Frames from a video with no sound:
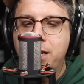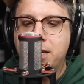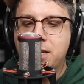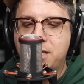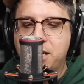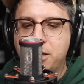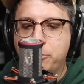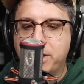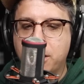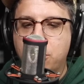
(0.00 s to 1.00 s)

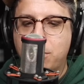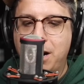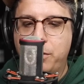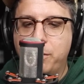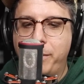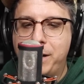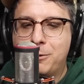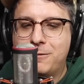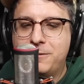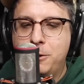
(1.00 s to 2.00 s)
Continuing around the
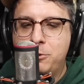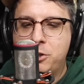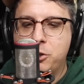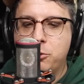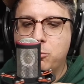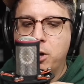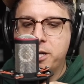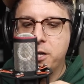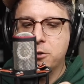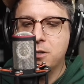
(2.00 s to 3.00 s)
microphone to one
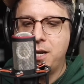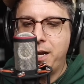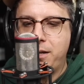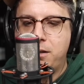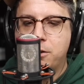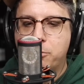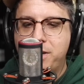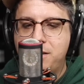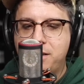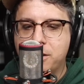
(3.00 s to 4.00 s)
hundred eighty
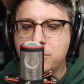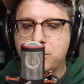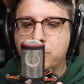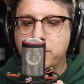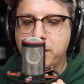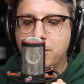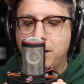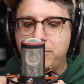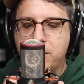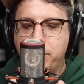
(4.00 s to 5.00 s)
degrees, here's the rear
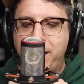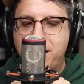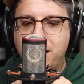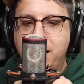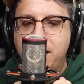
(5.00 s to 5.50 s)
of the mic.